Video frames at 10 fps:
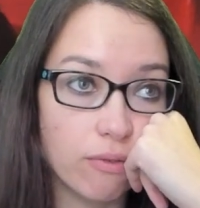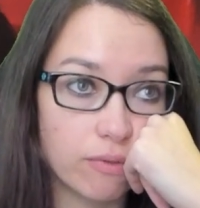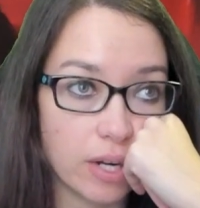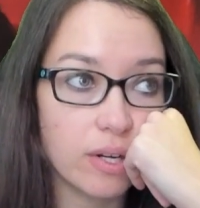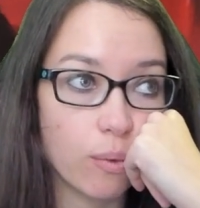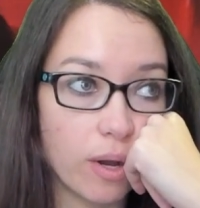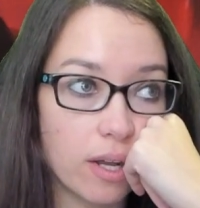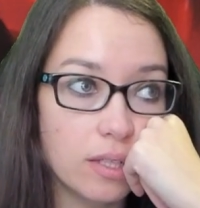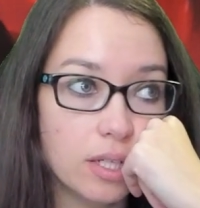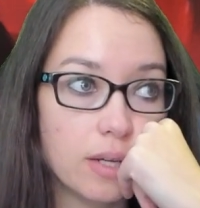very
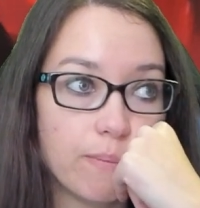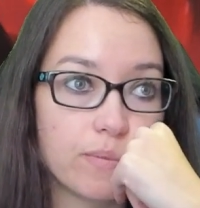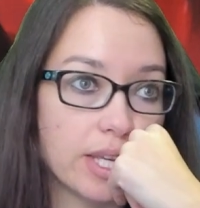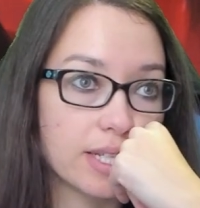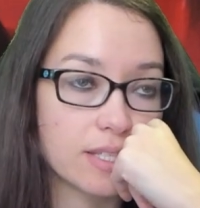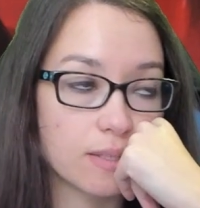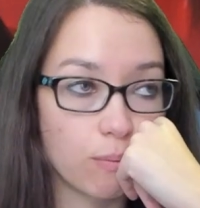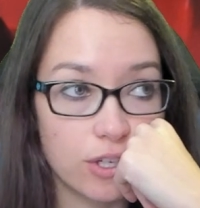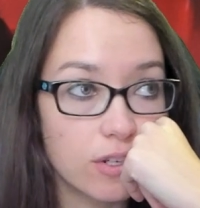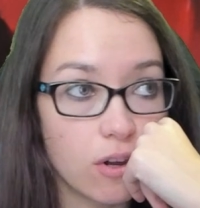well. It's some
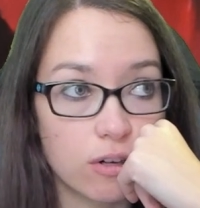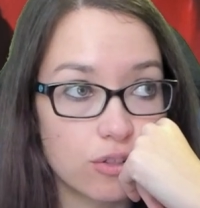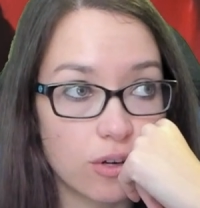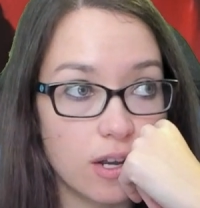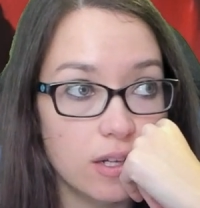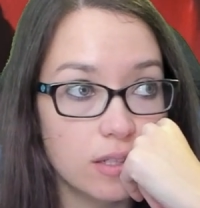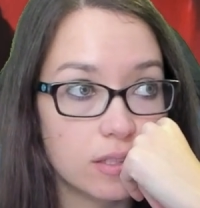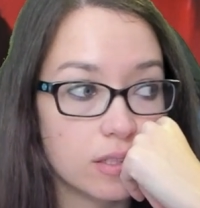good card draw.